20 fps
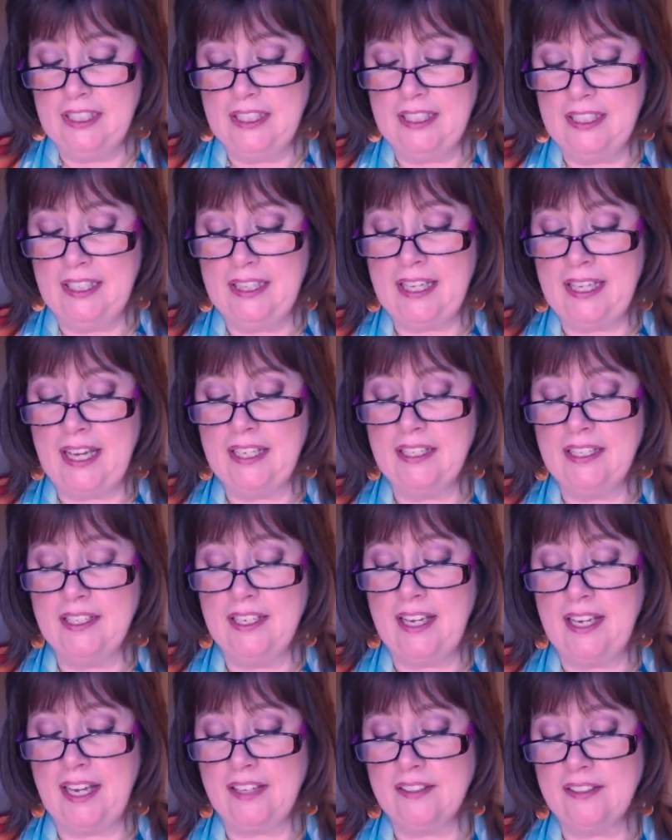Then the
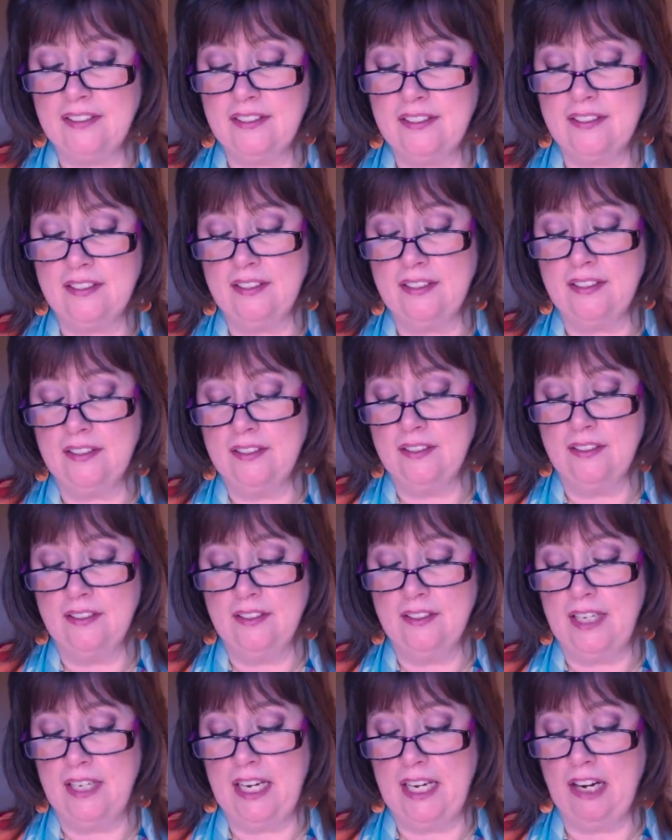next
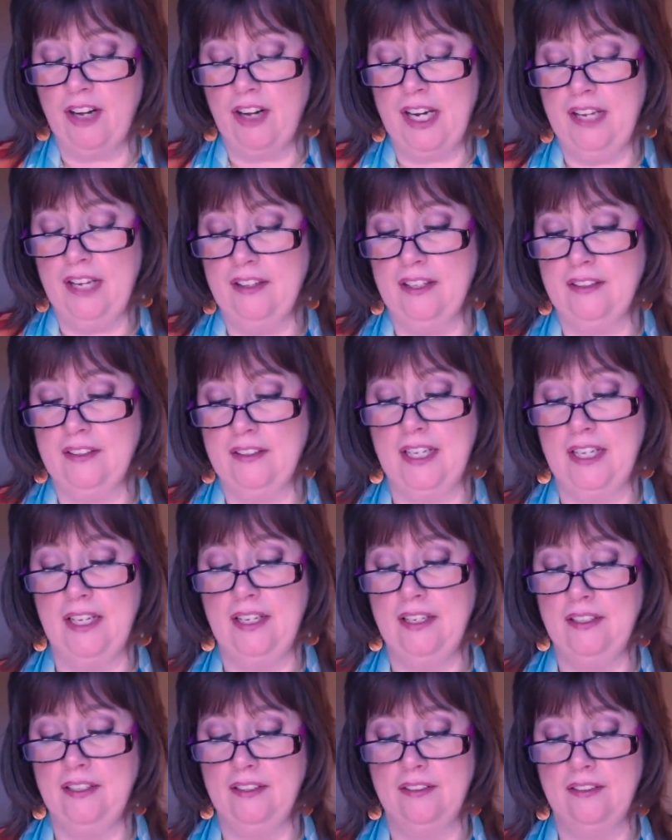area that
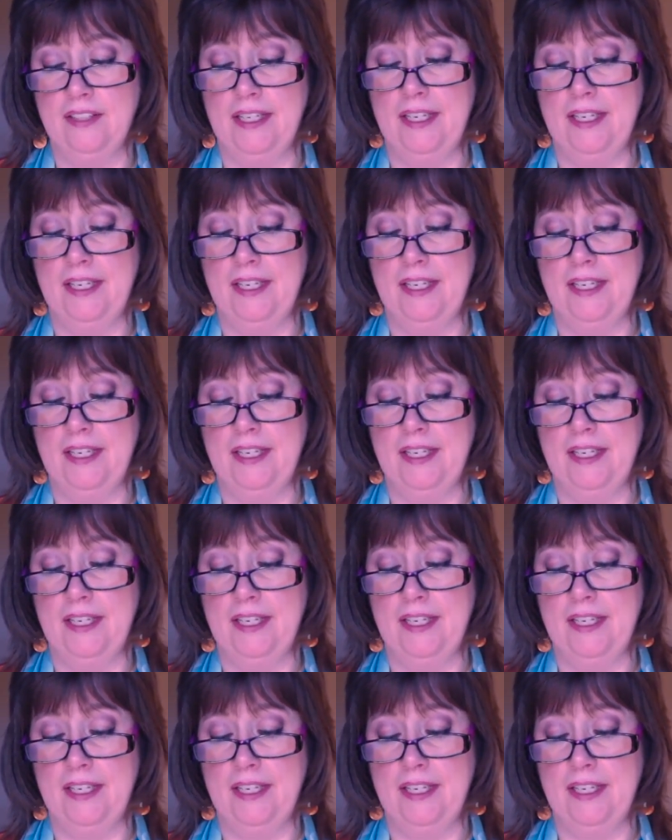they